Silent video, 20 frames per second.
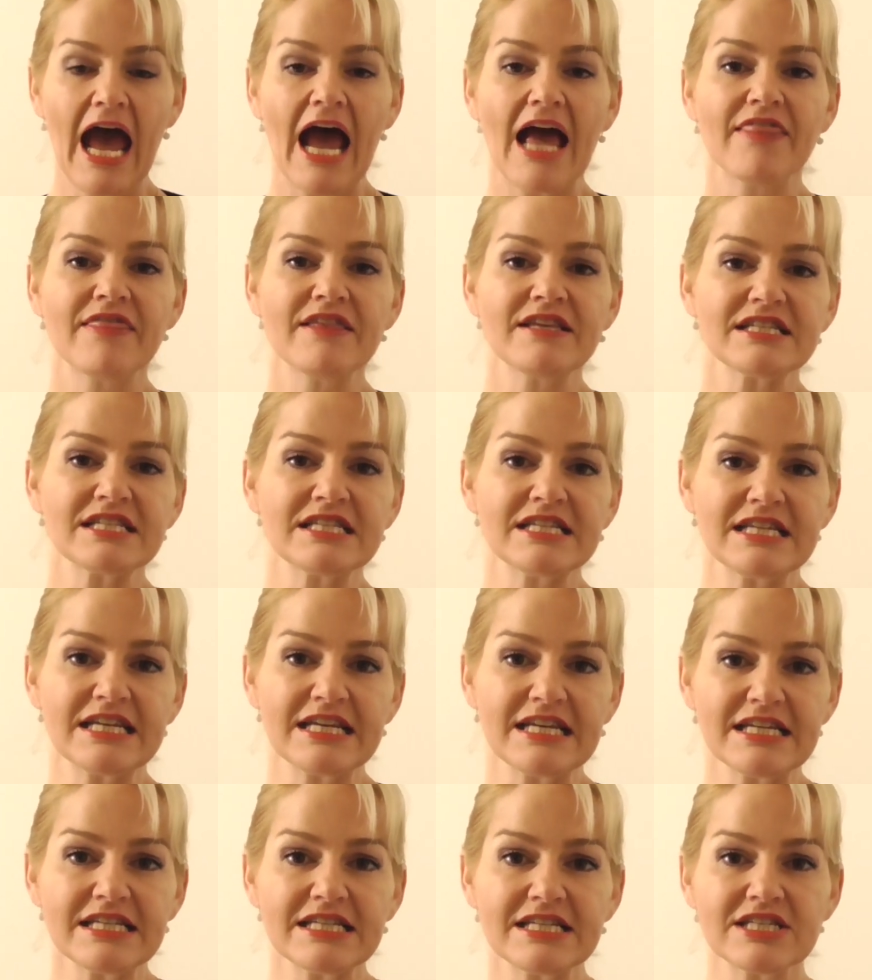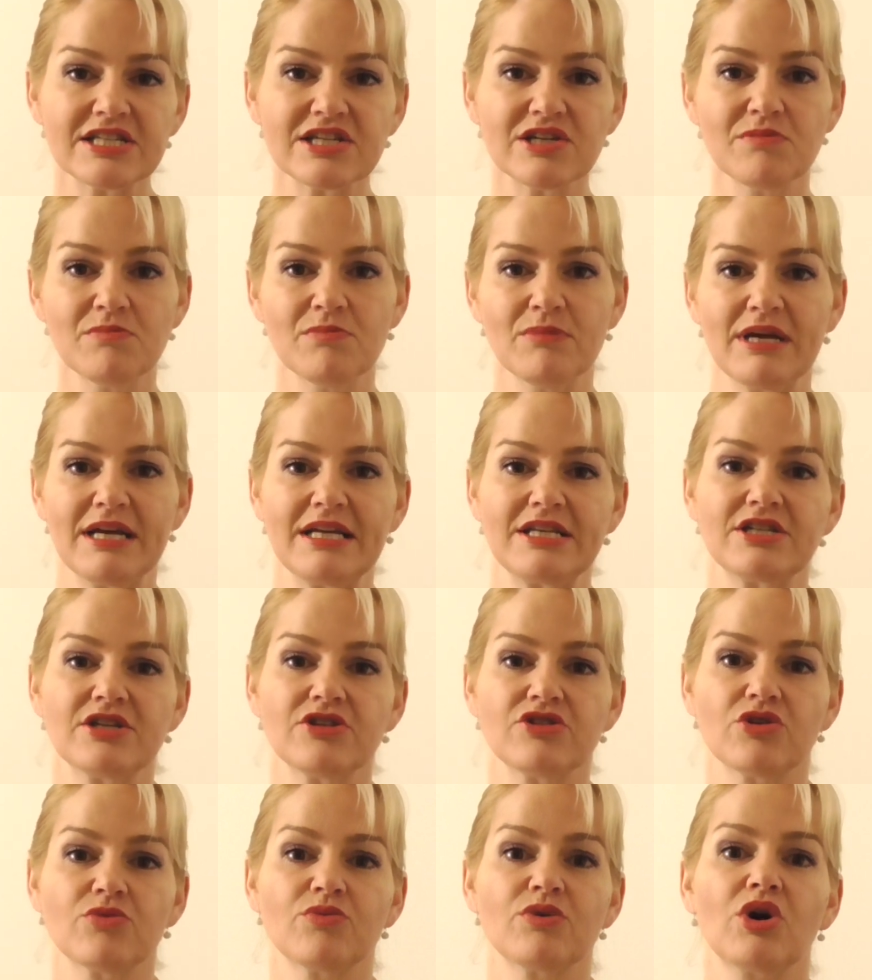and this needs to
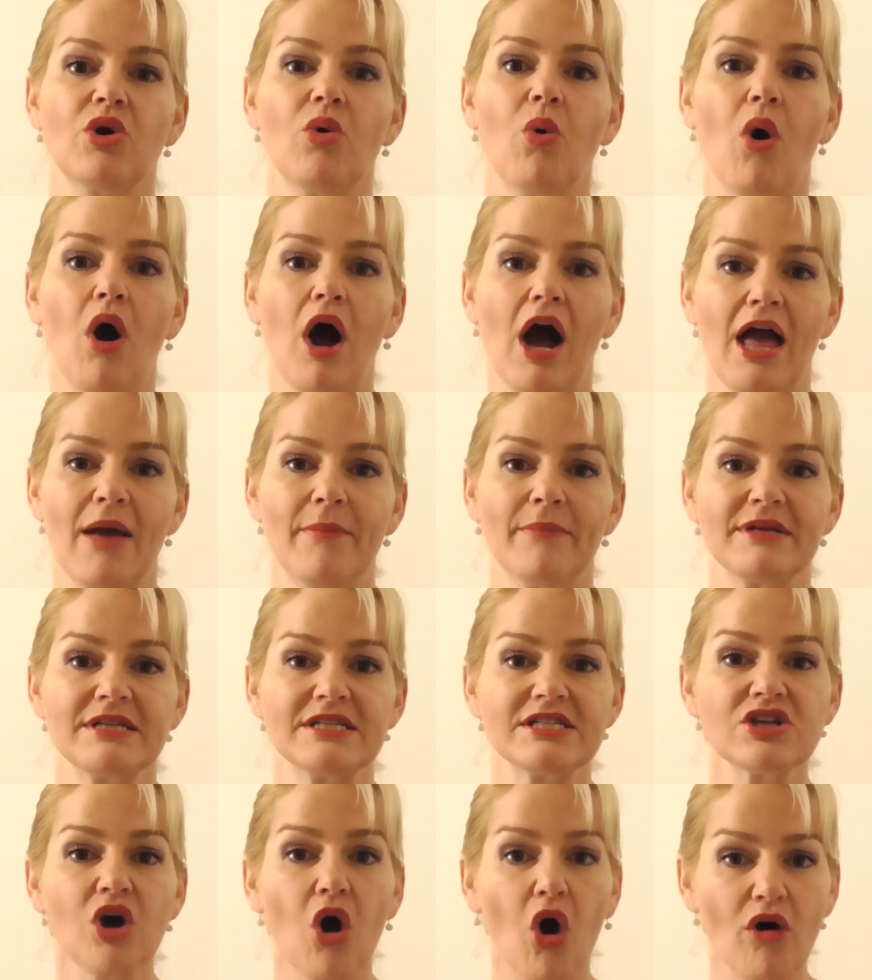meet the requirements